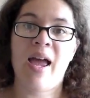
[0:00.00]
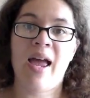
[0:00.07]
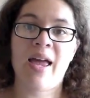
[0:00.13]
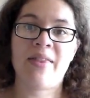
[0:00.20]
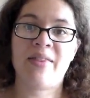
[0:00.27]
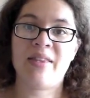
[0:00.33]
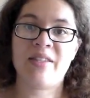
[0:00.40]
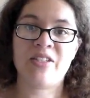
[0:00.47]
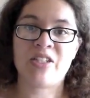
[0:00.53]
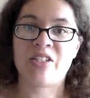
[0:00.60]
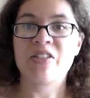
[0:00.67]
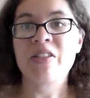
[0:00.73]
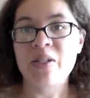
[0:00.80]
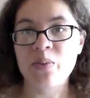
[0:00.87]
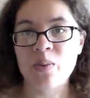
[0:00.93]
and then
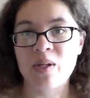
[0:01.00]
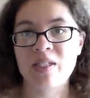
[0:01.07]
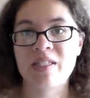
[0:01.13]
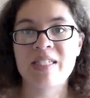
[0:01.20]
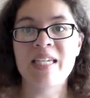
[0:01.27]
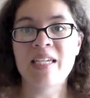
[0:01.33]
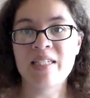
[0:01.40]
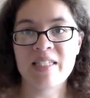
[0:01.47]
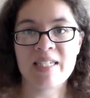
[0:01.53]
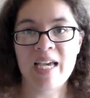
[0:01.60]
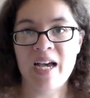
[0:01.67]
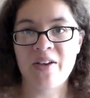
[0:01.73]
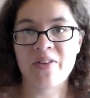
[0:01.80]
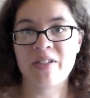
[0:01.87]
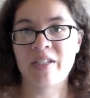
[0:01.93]
just see
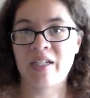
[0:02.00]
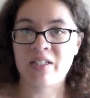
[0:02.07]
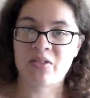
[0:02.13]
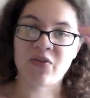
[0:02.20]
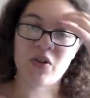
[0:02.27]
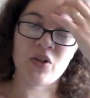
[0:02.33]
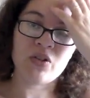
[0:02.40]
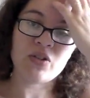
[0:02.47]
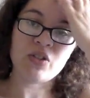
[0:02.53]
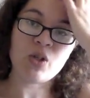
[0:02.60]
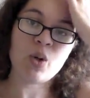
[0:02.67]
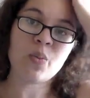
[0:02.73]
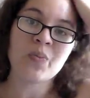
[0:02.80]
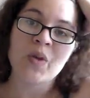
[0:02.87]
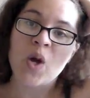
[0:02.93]
how the dice fall.
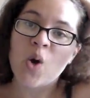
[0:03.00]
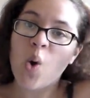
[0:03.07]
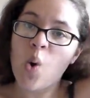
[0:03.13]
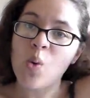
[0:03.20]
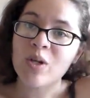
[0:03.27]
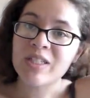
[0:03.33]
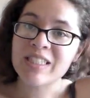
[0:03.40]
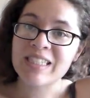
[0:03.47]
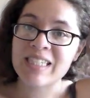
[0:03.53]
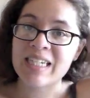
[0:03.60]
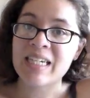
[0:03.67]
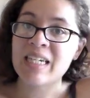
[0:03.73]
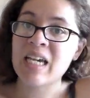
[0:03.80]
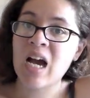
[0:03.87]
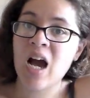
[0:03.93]
So we'll
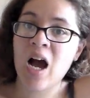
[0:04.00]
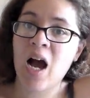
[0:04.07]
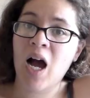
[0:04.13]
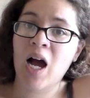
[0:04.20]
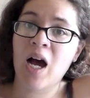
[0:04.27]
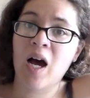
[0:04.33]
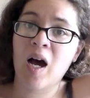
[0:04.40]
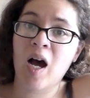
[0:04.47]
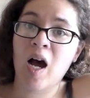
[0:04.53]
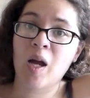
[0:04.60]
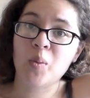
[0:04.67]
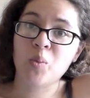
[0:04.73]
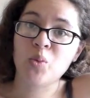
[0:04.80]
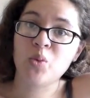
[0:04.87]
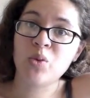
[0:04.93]
see.
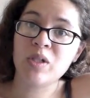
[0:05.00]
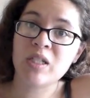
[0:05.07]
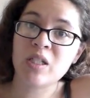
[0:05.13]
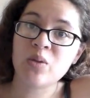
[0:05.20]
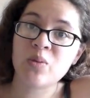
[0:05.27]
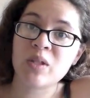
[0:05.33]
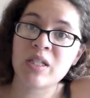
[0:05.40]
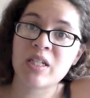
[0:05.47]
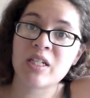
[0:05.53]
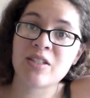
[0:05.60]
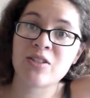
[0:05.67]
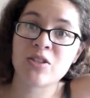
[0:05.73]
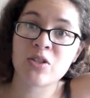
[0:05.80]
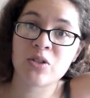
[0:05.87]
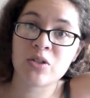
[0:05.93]
I'm really
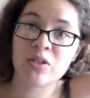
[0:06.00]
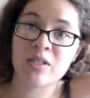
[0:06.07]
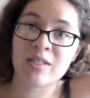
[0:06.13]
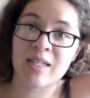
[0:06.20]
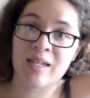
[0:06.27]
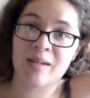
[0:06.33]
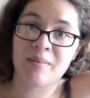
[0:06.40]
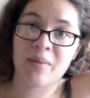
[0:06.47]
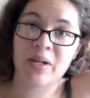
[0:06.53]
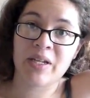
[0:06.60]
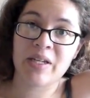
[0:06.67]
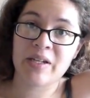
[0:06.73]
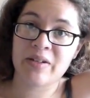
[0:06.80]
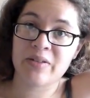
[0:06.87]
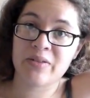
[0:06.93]
concerned that I might
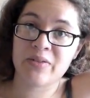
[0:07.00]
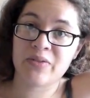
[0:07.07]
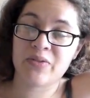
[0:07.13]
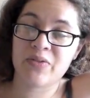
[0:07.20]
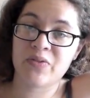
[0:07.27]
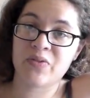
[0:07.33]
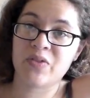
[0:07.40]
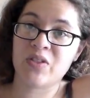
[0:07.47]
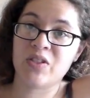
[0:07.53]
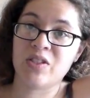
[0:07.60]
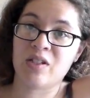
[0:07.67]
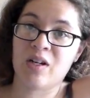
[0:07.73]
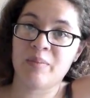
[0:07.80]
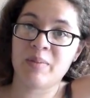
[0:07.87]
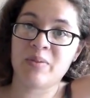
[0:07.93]
have
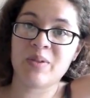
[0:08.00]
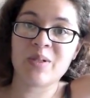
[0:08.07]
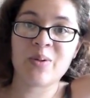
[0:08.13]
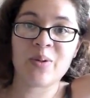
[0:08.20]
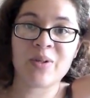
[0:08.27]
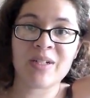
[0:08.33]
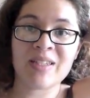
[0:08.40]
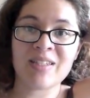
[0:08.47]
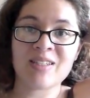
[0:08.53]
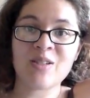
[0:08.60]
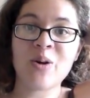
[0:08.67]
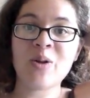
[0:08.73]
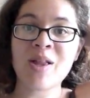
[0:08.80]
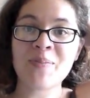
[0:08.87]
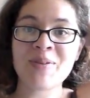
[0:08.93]
not been recording this
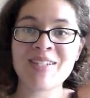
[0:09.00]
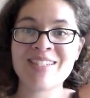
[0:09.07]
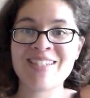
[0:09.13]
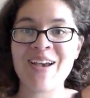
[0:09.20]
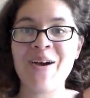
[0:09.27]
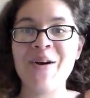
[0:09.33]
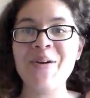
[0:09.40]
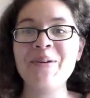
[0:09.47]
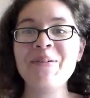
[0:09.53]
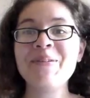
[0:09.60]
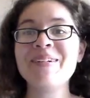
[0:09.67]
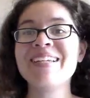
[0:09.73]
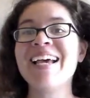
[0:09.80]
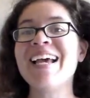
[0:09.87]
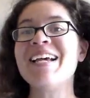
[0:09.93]
whole episode.
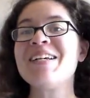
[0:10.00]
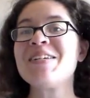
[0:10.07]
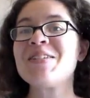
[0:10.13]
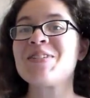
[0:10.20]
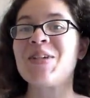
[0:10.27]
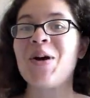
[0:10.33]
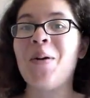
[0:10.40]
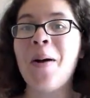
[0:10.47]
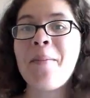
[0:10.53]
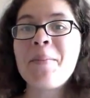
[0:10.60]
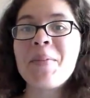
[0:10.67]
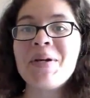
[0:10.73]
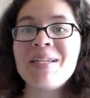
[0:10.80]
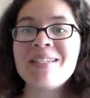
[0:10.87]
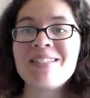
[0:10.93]
So I'm
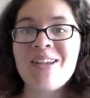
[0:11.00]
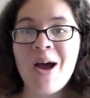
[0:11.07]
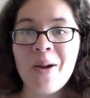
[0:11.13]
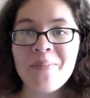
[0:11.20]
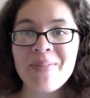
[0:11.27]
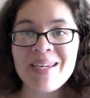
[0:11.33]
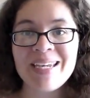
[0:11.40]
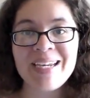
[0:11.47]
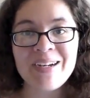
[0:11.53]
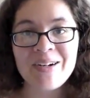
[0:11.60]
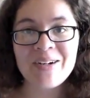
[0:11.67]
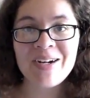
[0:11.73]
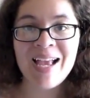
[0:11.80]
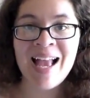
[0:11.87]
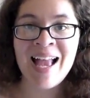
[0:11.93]
going to stop
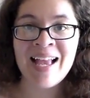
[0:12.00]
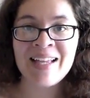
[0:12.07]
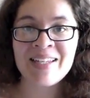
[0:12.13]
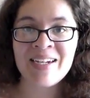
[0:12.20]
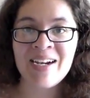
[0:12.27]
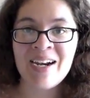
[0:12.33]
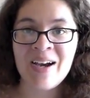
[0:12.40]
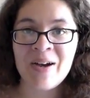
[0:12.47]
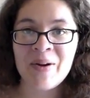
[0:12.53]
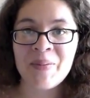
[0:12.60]
here, and